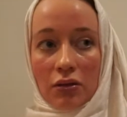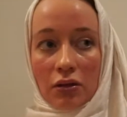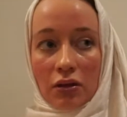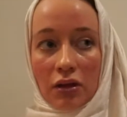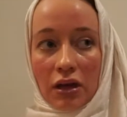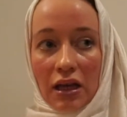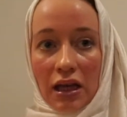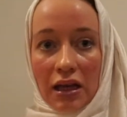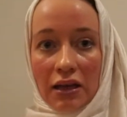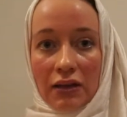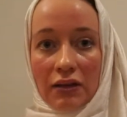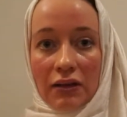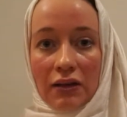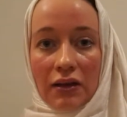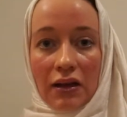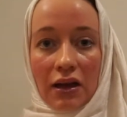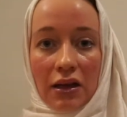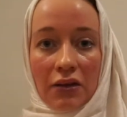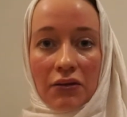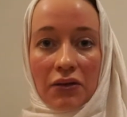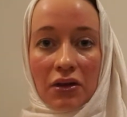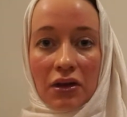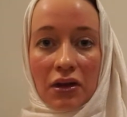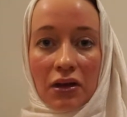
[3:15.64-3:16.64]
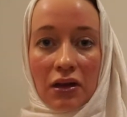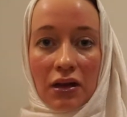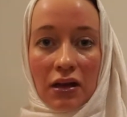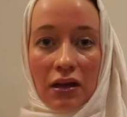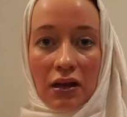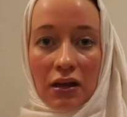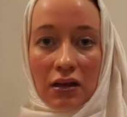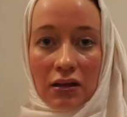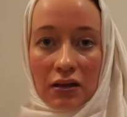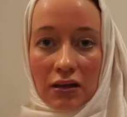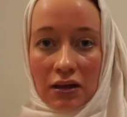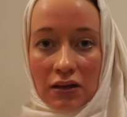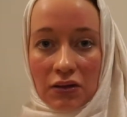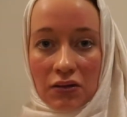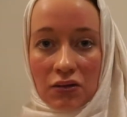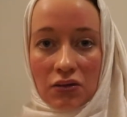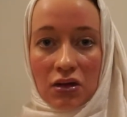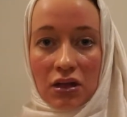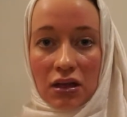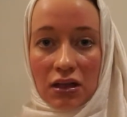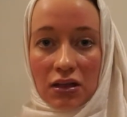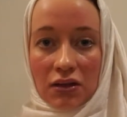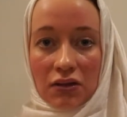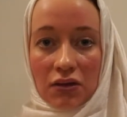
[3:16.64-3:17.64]
get everything that you
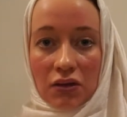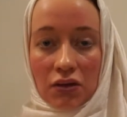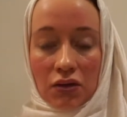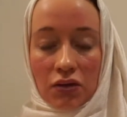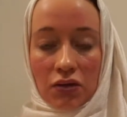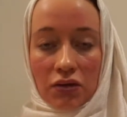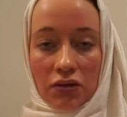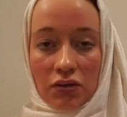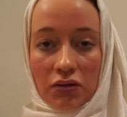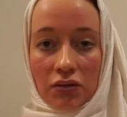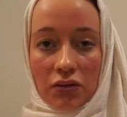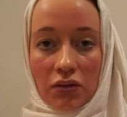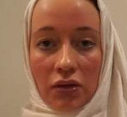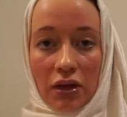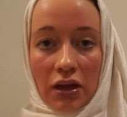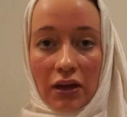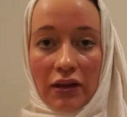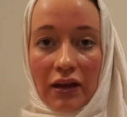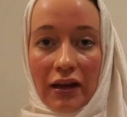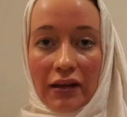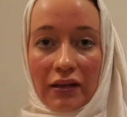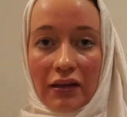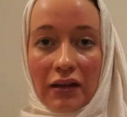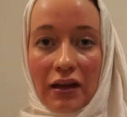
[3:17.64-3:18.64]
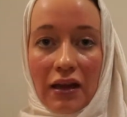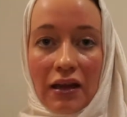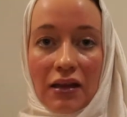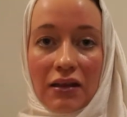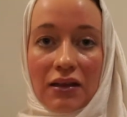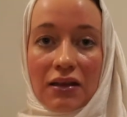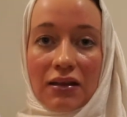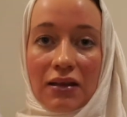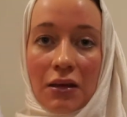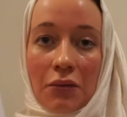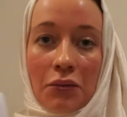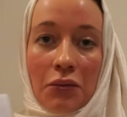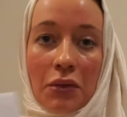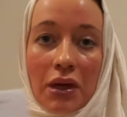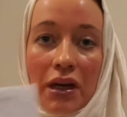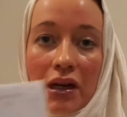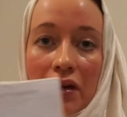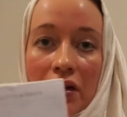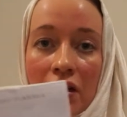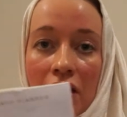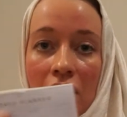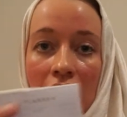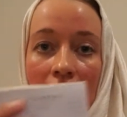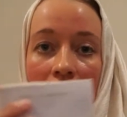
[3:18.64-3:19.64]
need to do in that day somewhere